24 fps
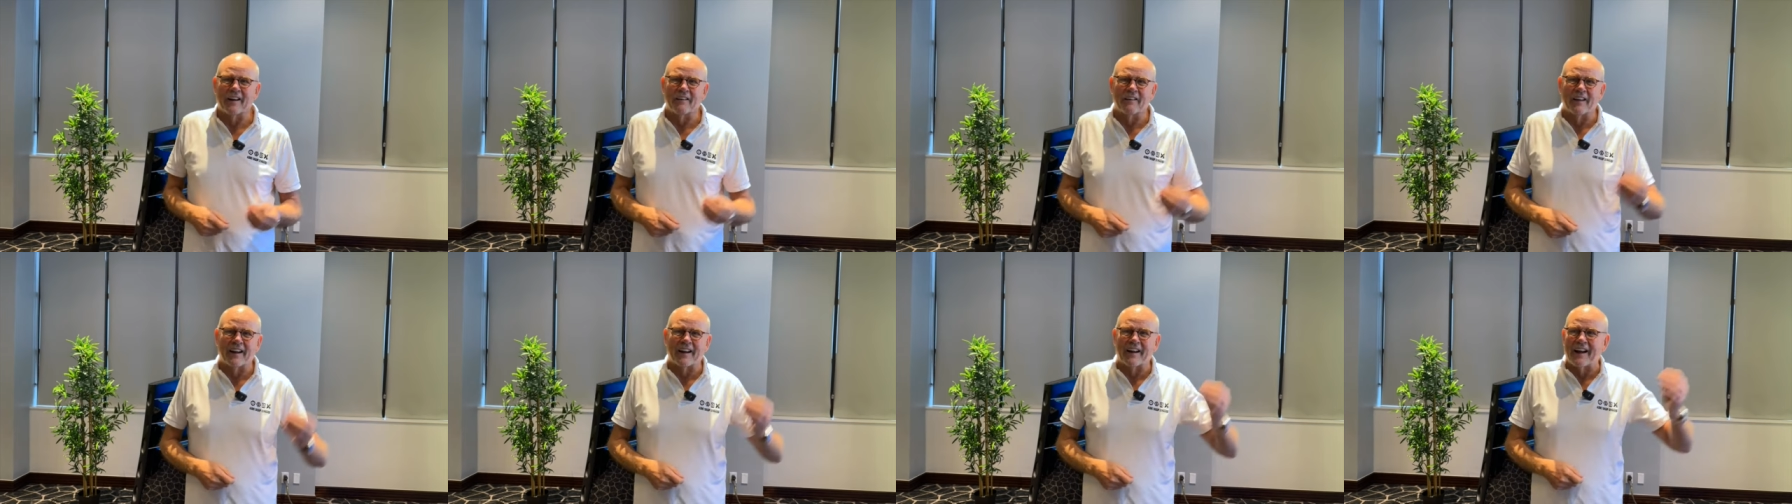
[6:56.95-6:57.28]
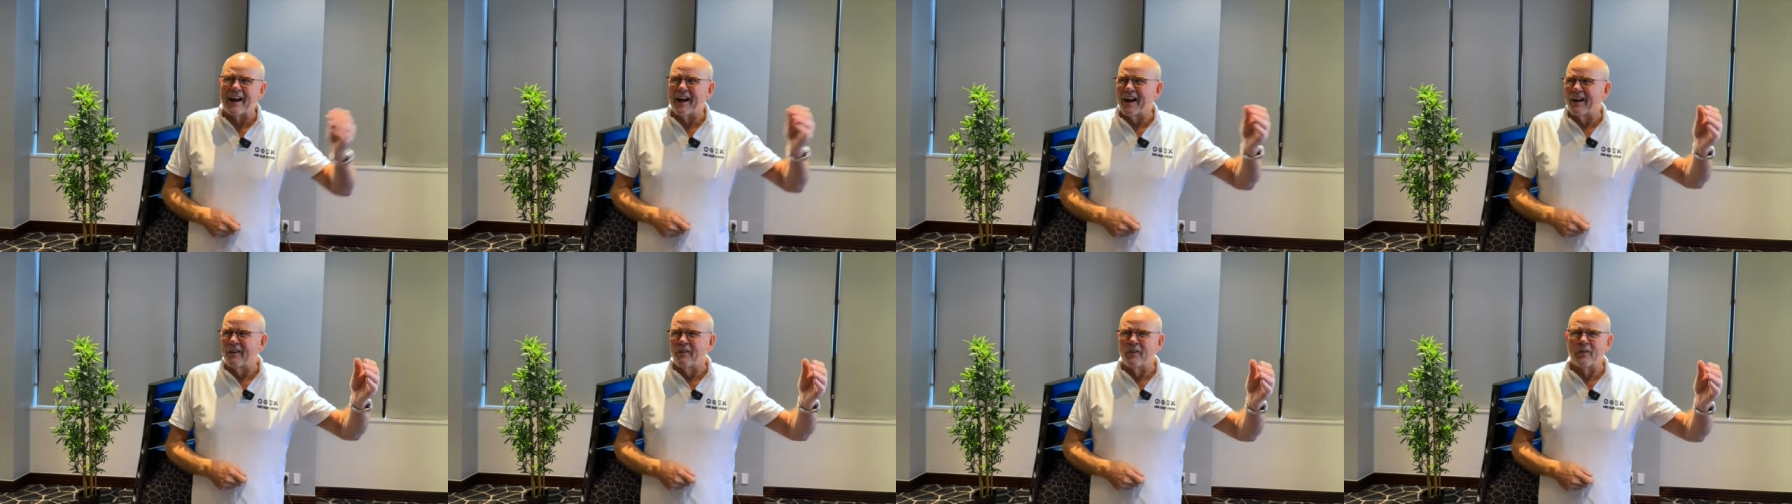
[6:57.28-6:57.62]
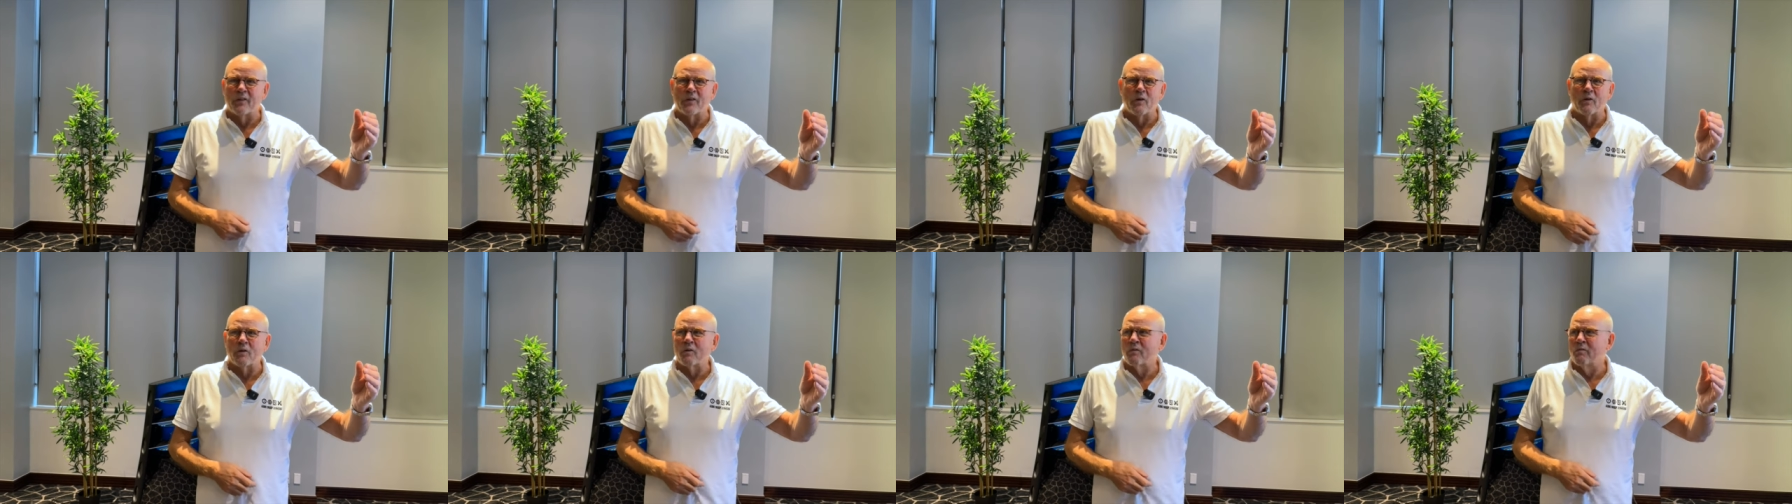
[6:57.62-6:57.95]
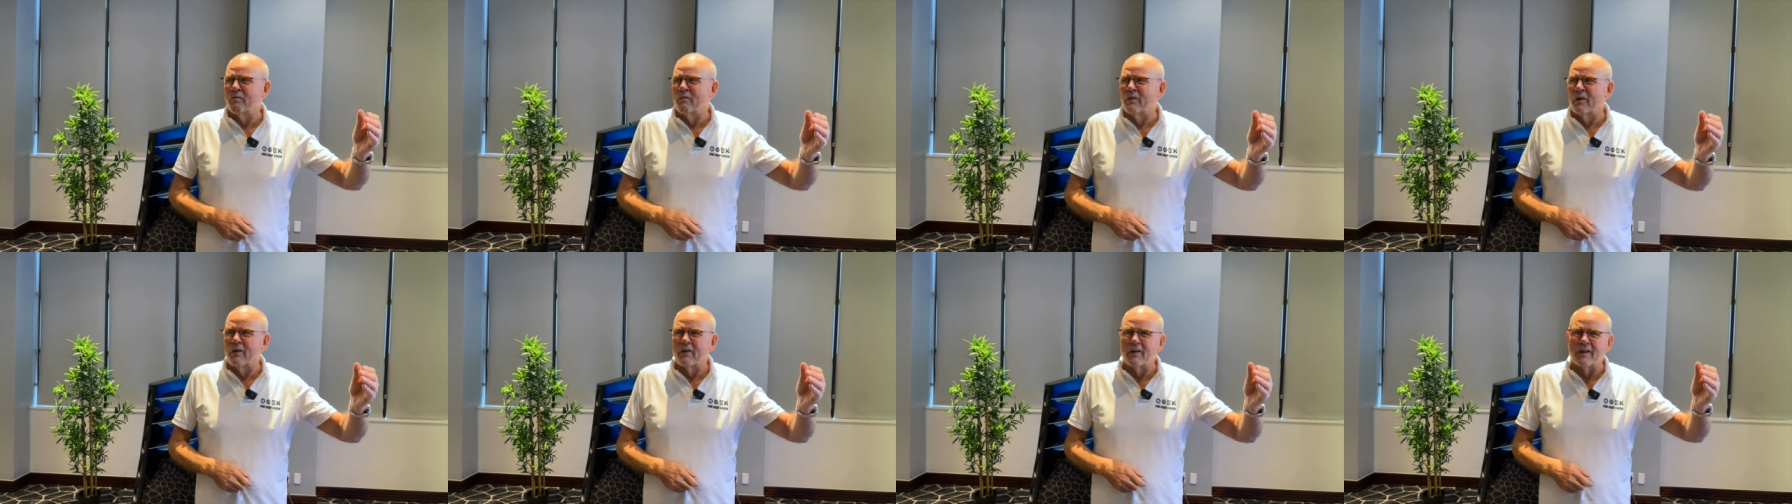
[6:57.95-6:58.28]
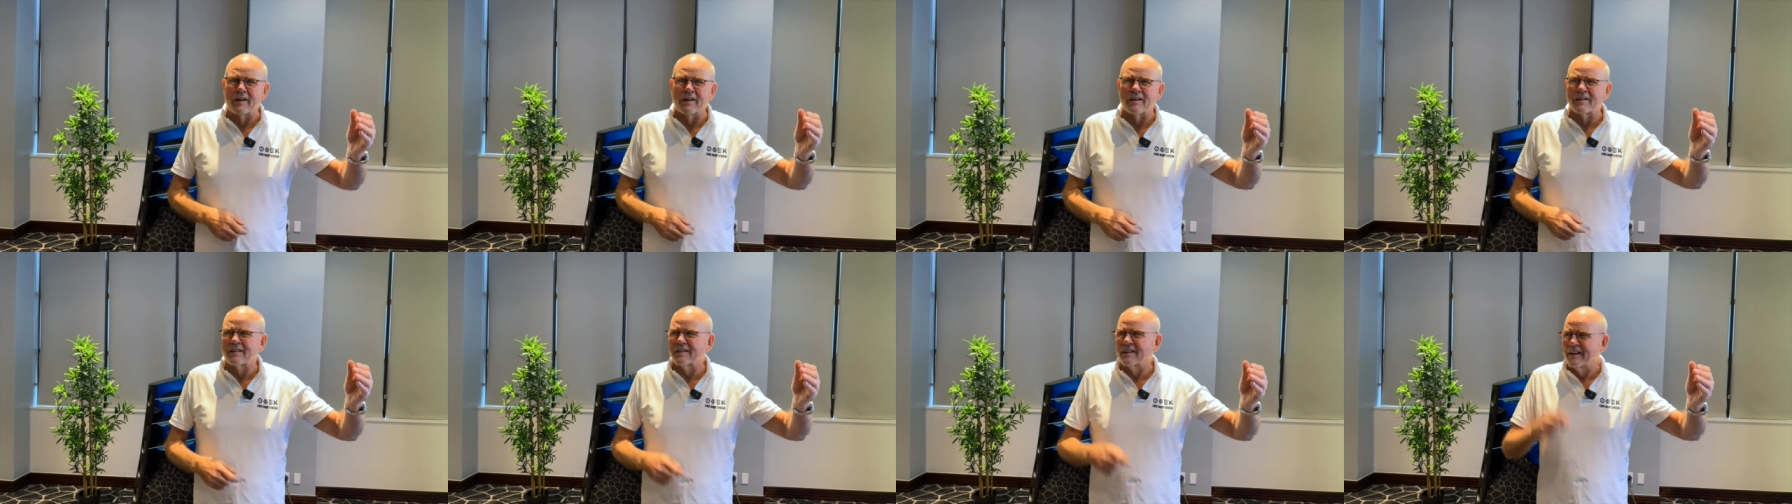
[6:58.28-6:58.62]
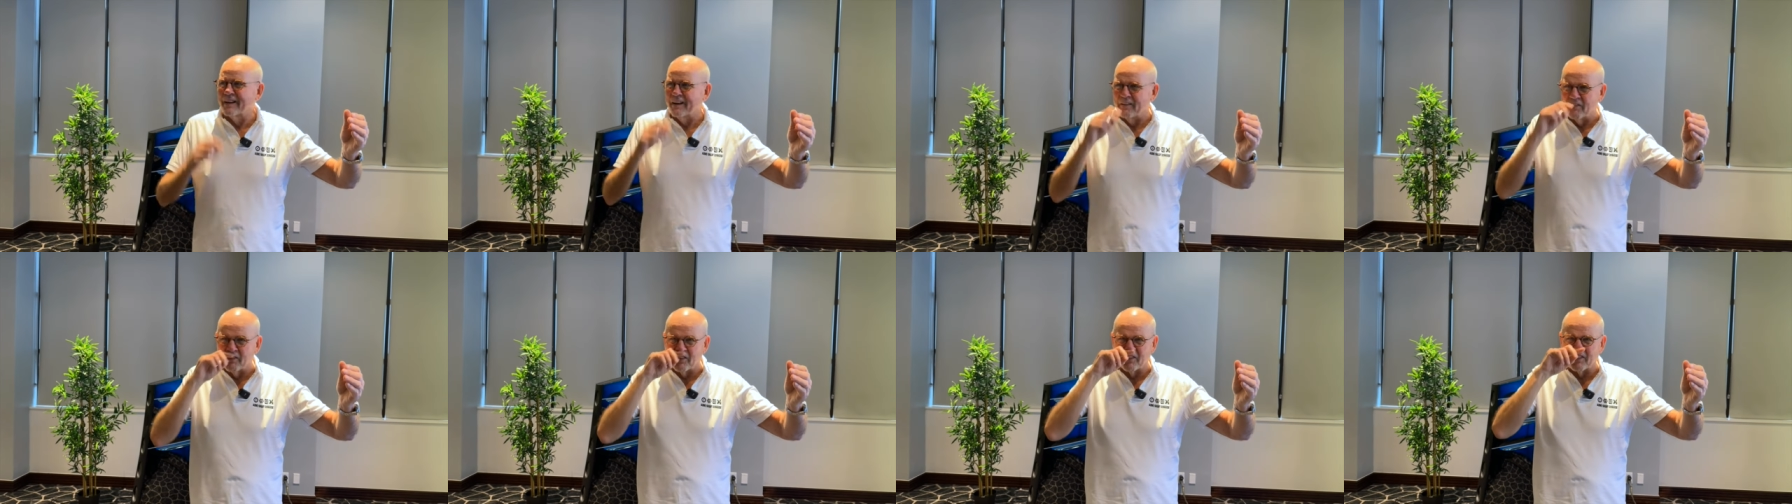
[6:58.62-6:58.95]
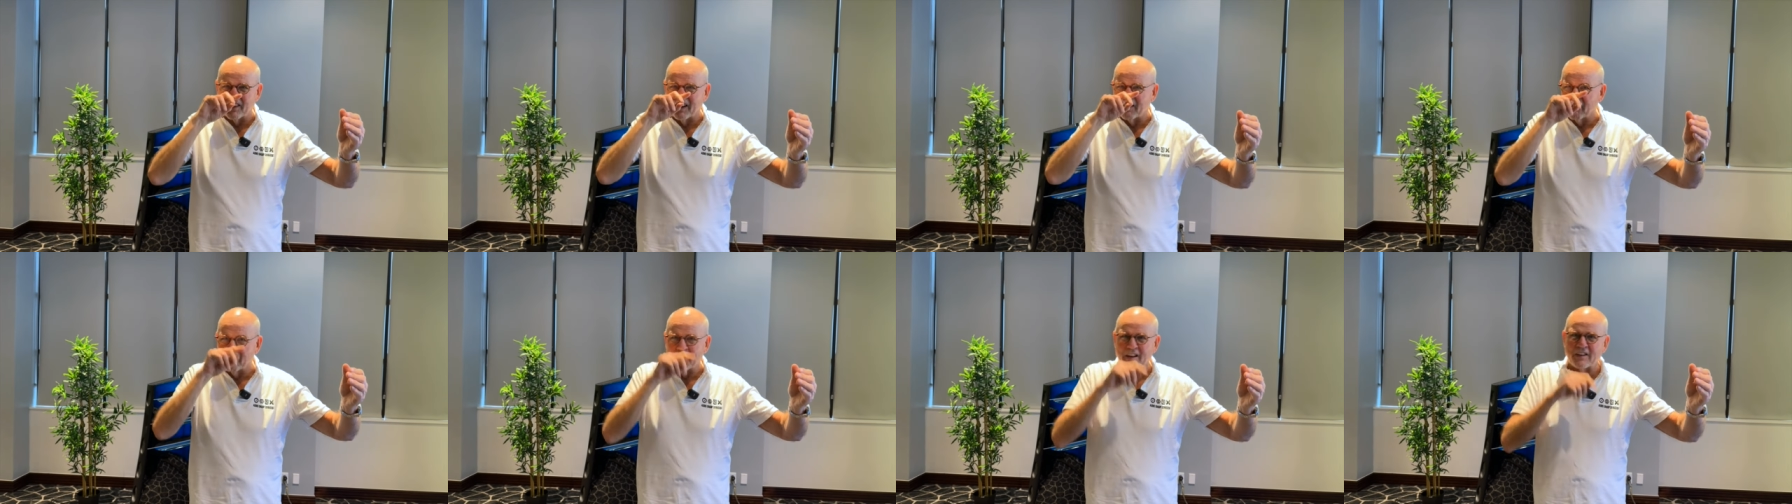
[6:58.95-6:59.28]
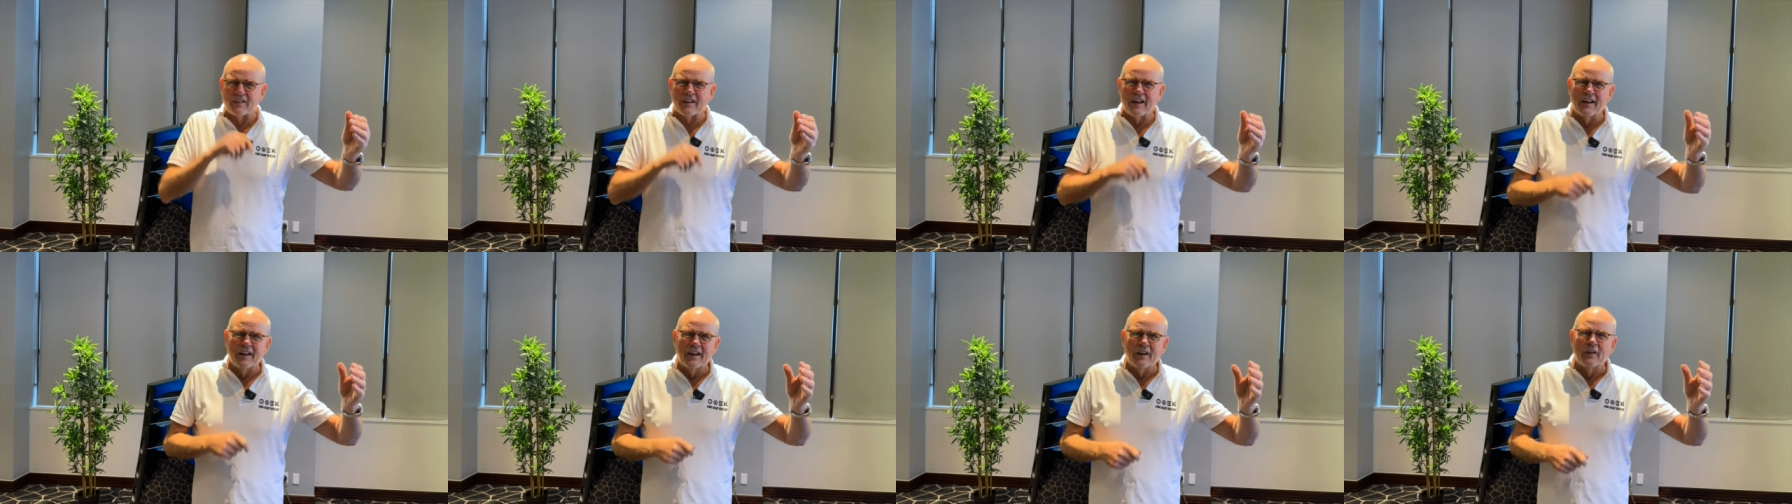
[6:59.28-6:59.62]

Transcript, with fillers: and the guy who knows more or less everything With